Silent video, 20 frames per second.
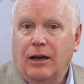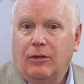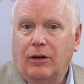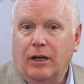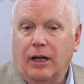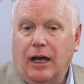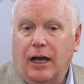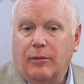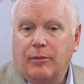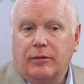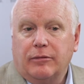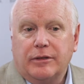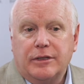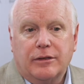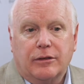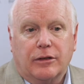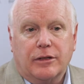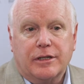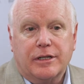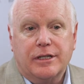Well, Aben
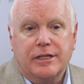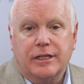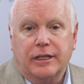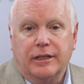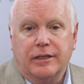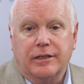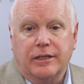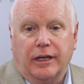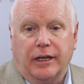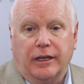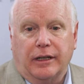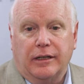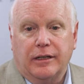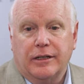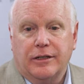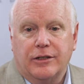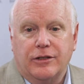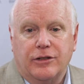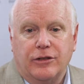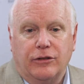Resources is a
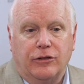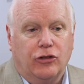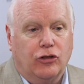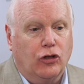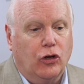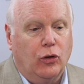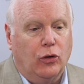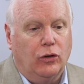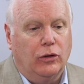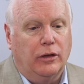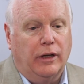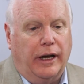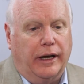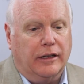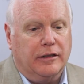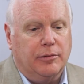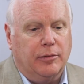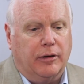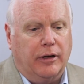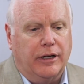junior gold
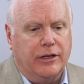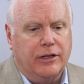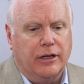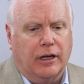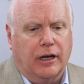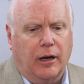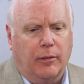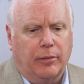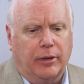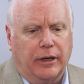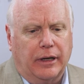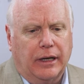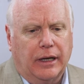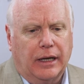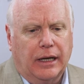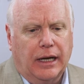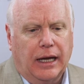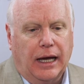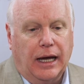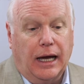exploration company.
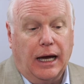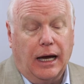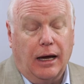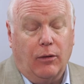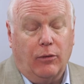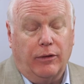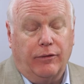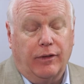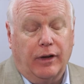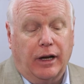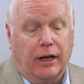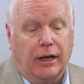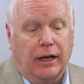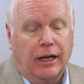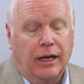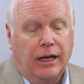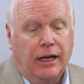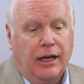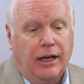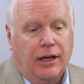We've got
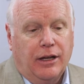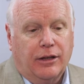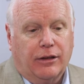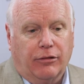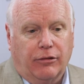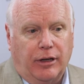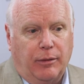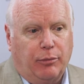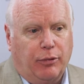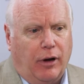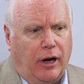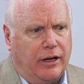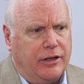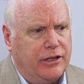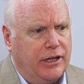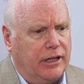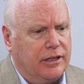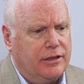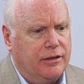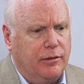3
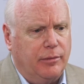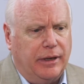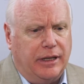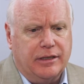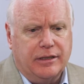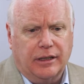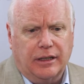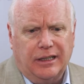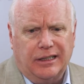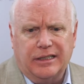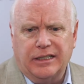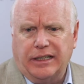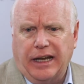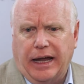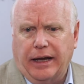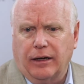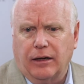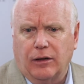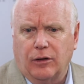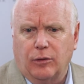projects. They're basically
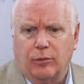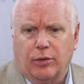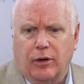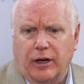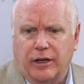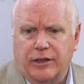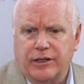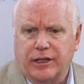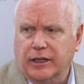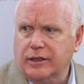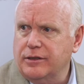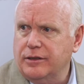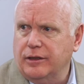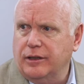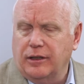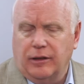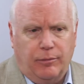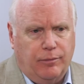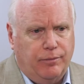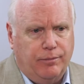standalone projects. You
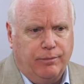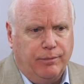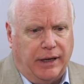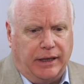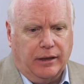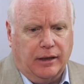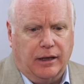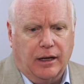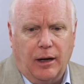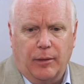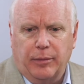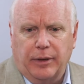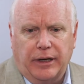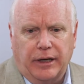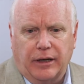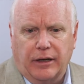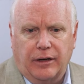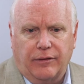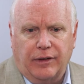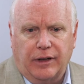could make a
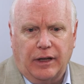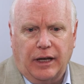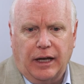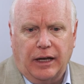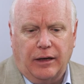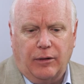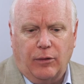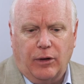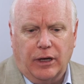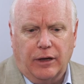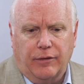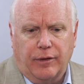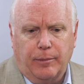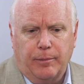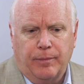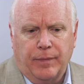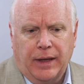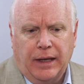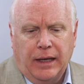company out of any one of them.